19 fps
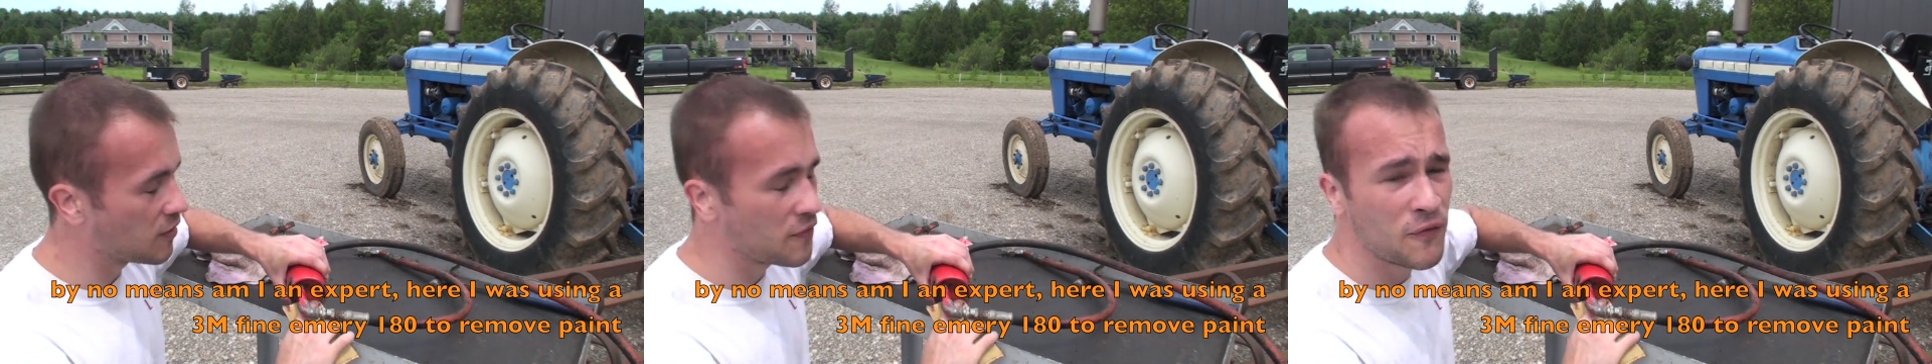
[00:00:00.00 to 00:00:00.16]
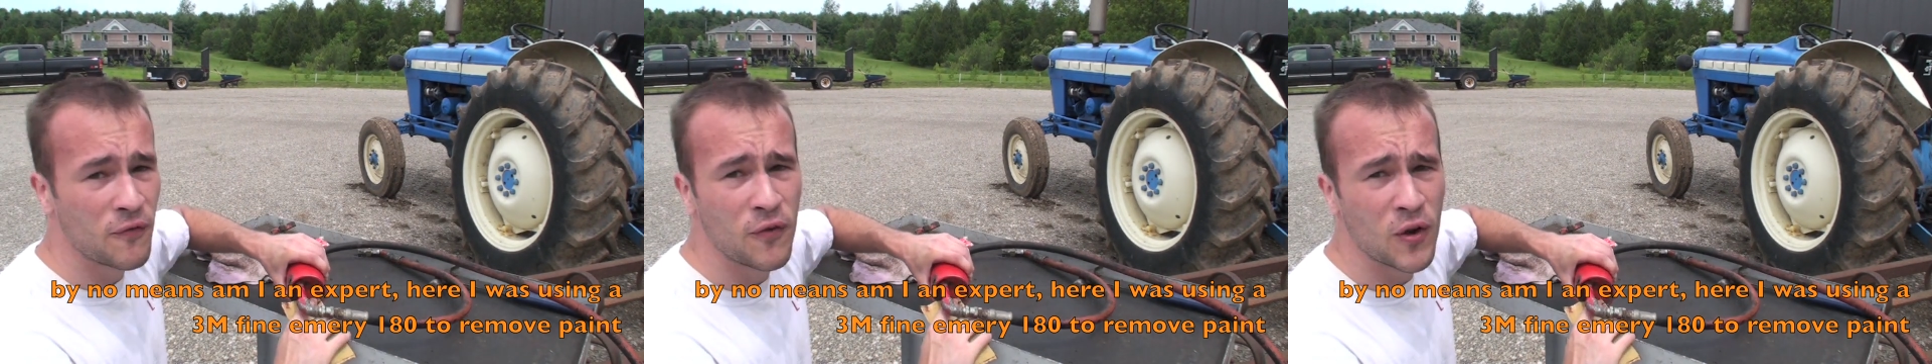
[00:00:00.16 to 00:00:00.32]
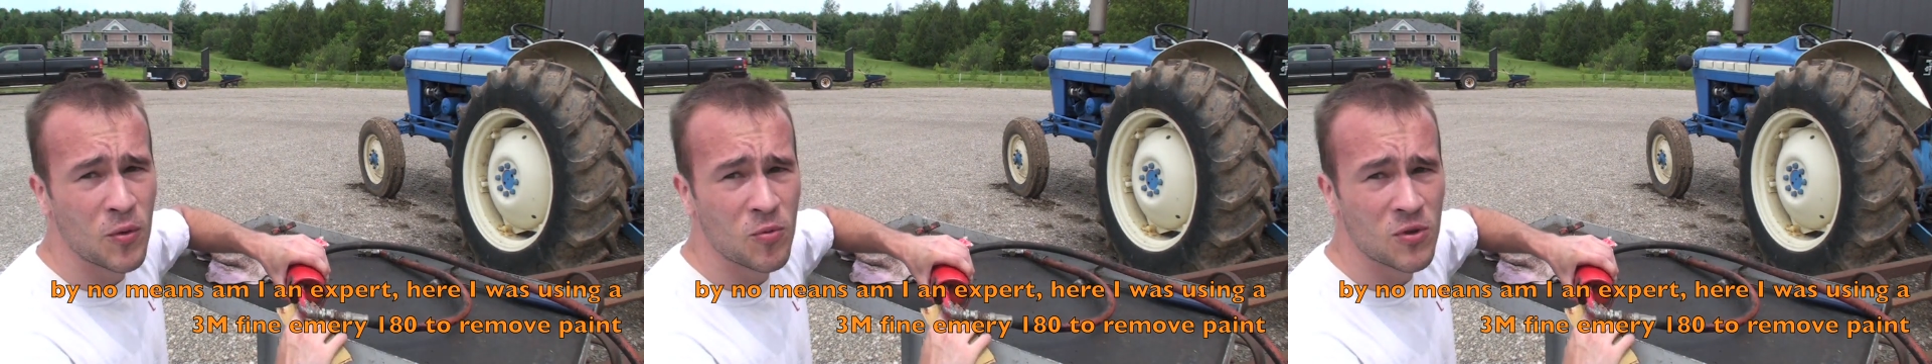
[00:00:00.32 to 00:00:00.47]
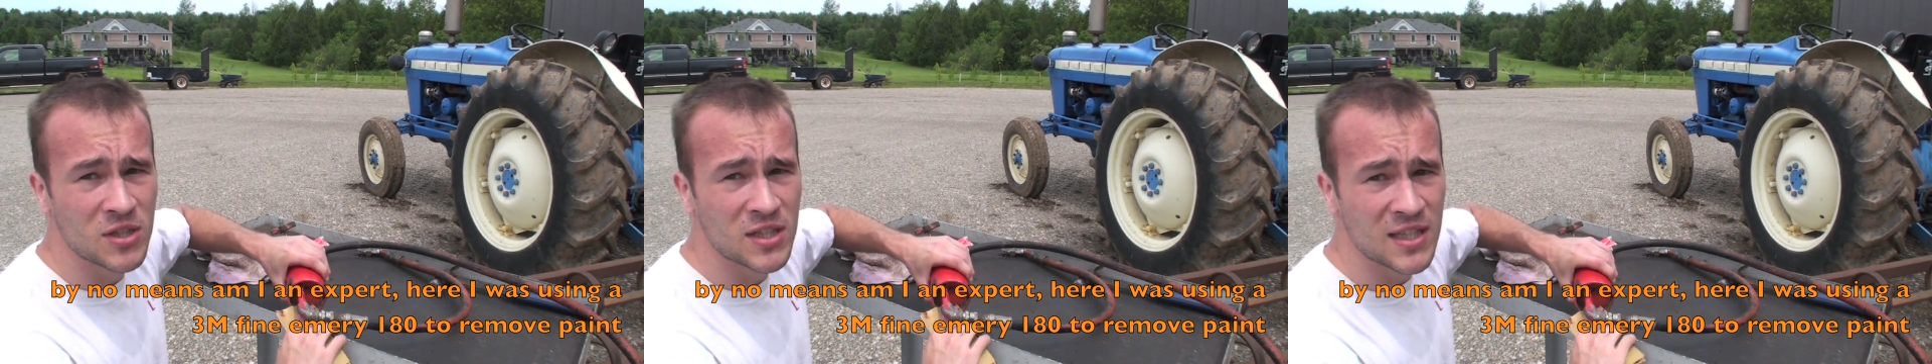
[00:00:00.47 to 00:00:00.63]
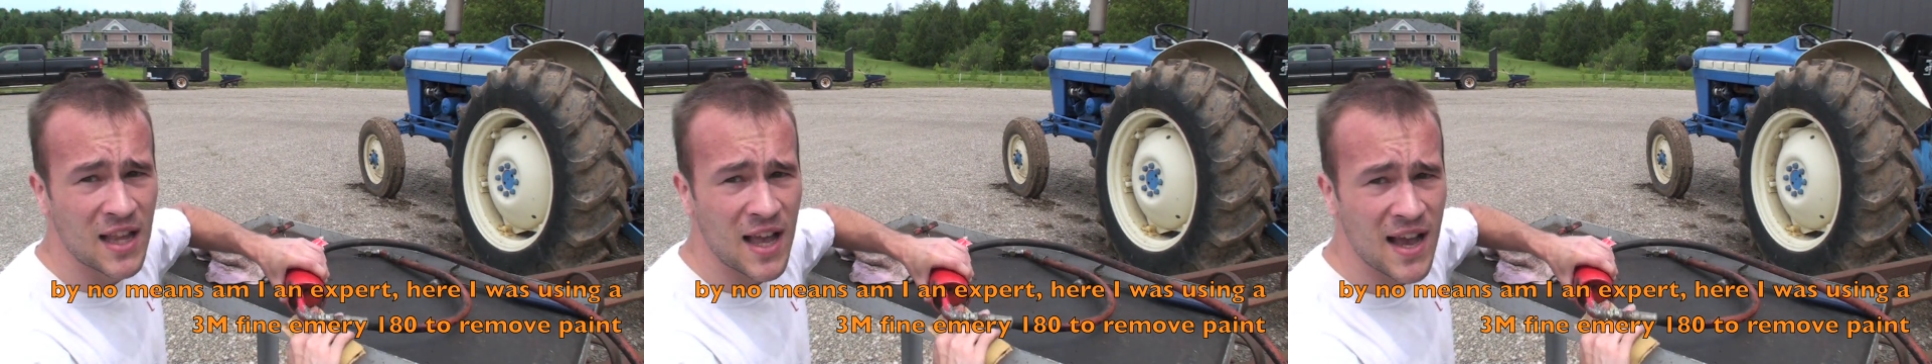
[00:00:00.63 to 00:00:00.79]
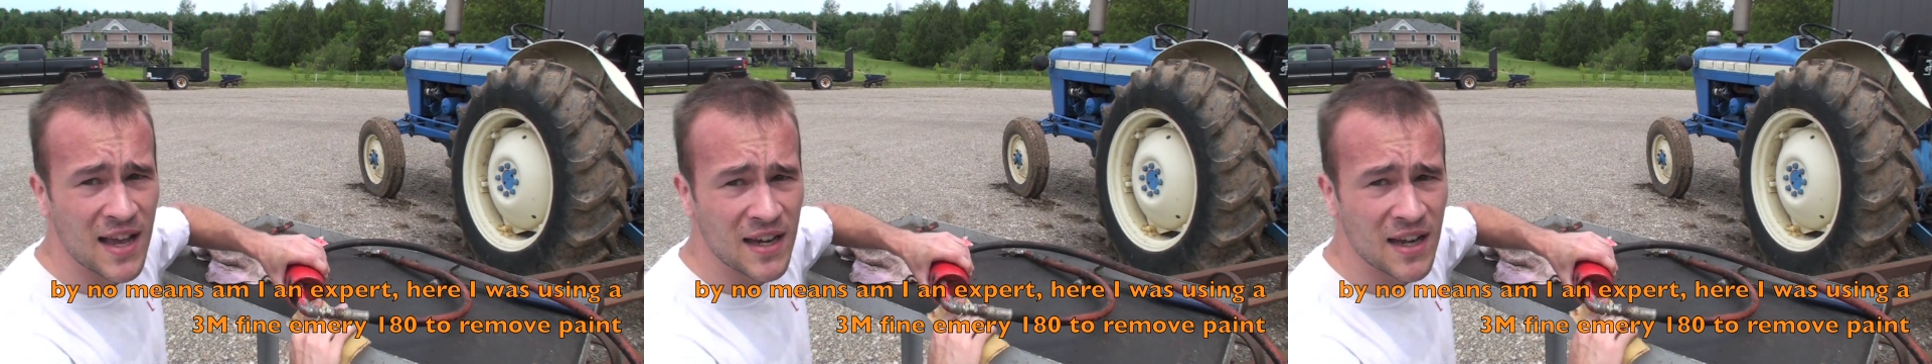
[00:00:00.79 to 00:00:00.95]
the foot will
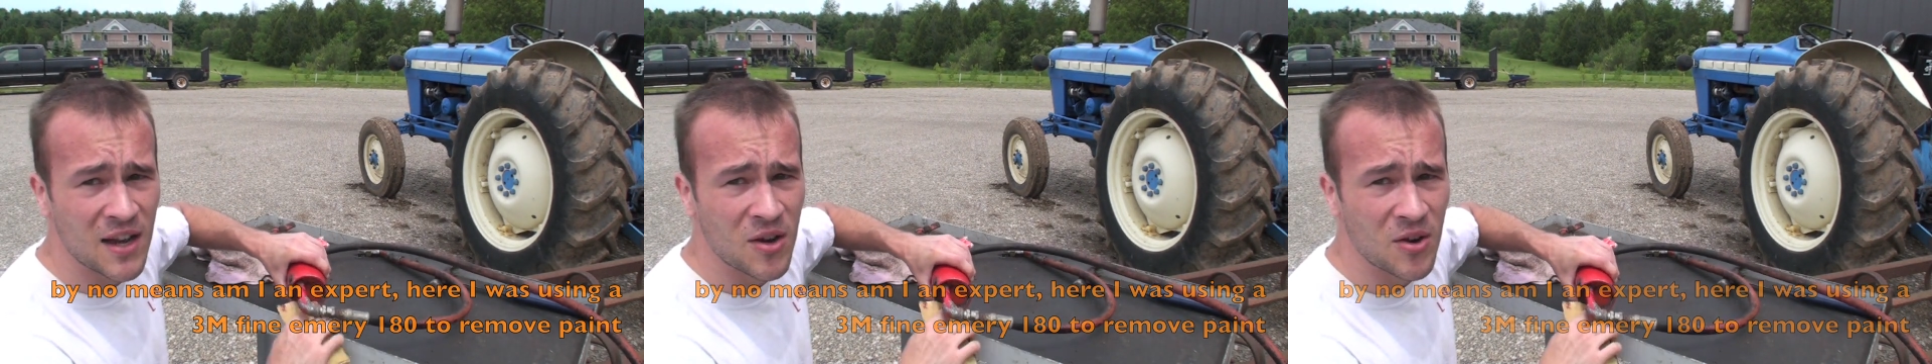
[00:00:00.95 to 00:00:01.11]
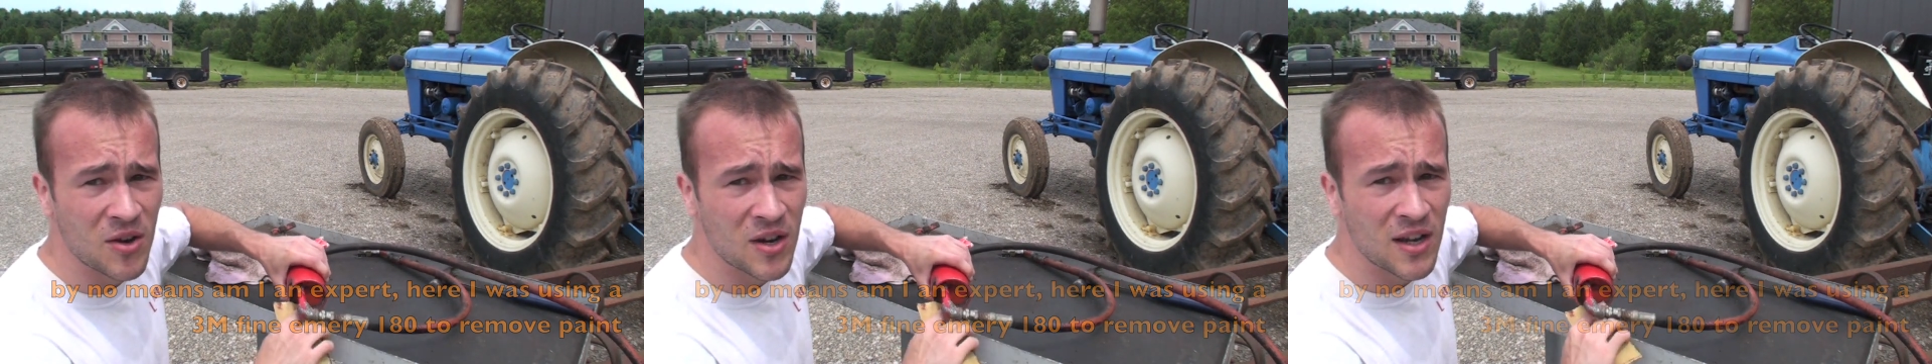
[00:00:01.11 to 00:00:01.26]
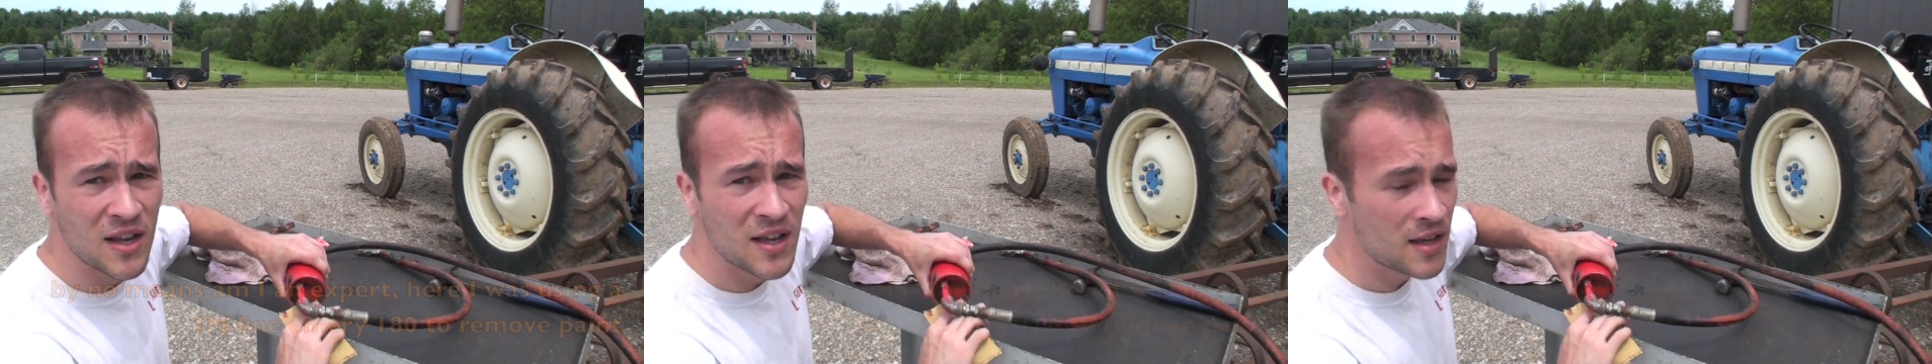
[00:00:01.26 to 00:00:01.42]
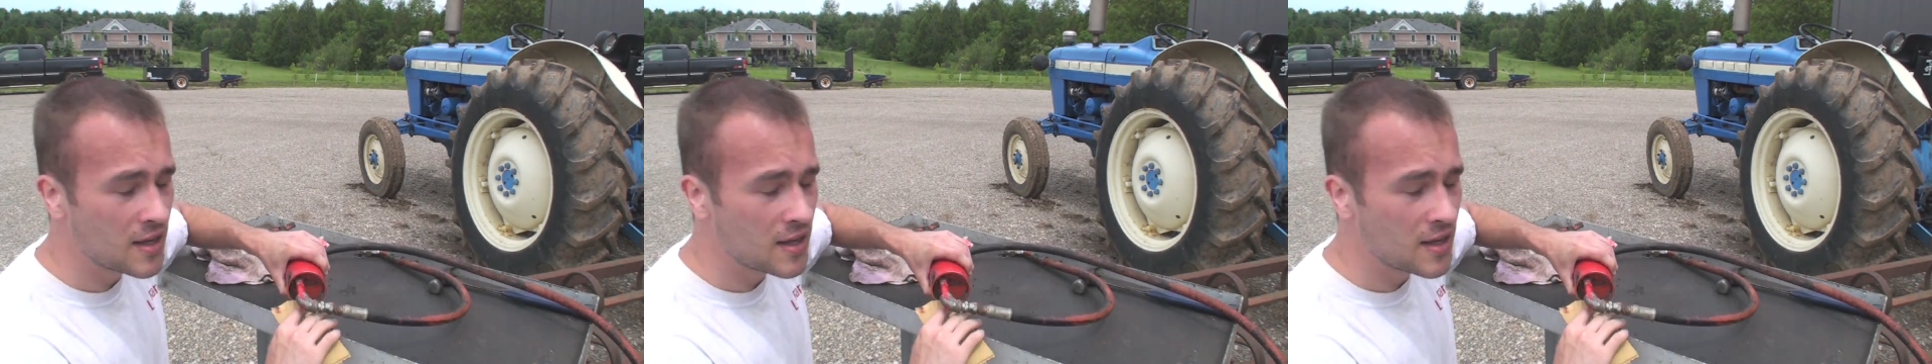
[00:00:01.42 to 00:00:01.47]
slide out.